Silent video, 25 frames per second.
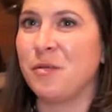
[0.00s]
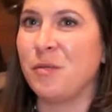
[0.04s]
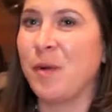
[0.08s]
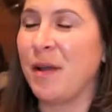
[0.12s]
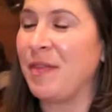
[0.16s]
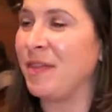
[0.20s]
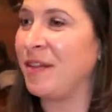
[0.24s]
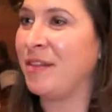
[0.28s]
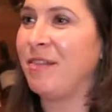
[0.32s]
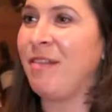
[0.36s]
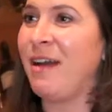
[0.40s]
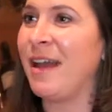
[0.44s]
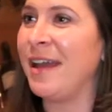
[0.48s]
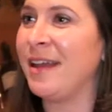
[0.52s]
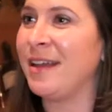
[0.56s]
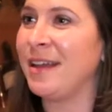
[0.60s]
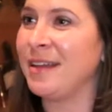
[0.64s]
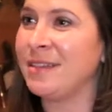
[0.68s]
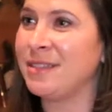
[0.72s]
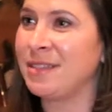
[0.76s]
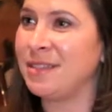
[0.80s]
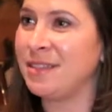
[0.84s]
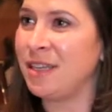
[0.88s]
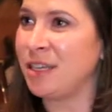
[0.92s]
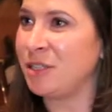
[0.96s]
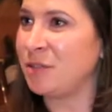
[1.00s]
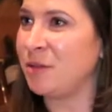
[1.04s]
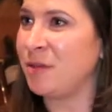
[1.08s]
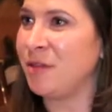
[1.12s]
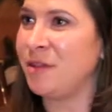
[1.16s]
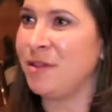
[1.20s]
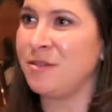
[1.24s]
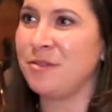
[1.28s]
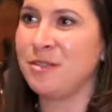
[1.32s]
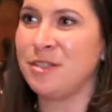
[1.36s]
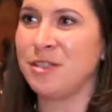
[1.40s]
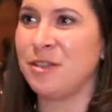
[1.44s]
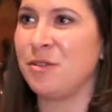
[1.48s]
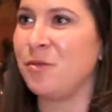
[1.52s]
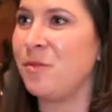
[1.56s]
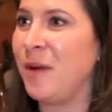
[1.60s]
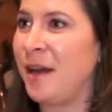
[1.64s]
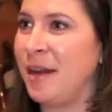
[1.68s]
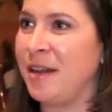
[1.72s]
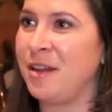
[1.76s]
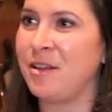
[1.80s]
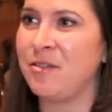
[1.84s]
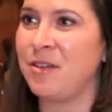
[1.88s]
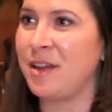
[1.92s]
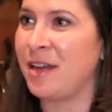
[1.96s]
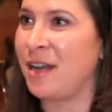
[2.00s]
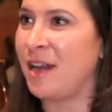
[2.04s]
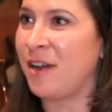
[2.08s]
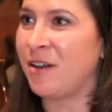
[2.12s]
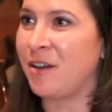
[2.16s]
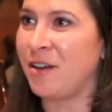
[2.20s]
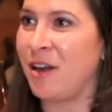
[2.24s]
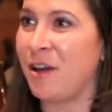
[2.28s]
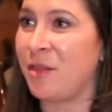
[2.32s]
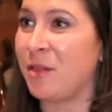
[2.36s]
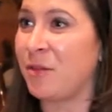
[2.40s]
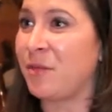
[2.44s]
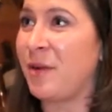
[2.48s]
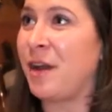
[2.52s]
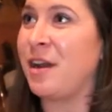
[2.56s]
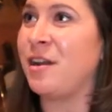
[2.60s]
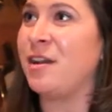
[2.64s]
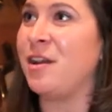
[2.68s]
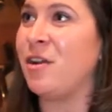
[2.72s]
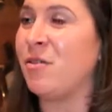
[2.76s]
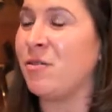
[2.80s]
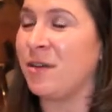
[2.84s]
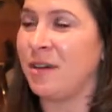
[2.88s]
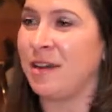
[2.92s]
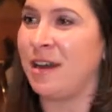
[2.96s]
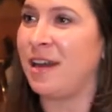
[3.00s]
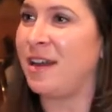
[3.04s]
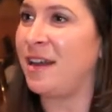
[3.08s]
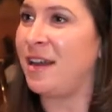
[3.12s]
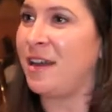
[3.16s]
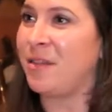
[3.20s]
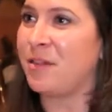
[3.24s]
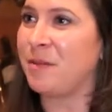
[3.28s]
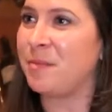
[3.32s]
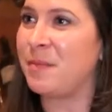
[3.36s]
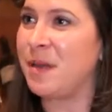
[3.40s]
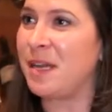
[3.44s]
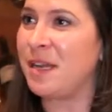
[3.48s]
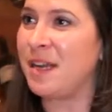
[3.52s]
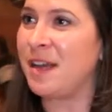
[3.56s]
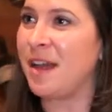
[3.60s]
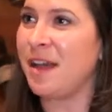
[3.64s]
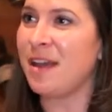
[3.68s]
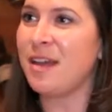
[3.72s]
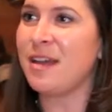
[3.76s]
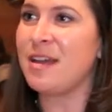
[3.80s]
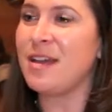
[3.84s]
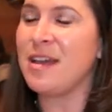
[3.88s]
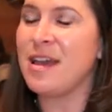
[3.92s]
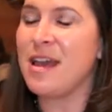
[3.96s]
when the client gets in touch with you to when you can hear it on the radio or in any other media.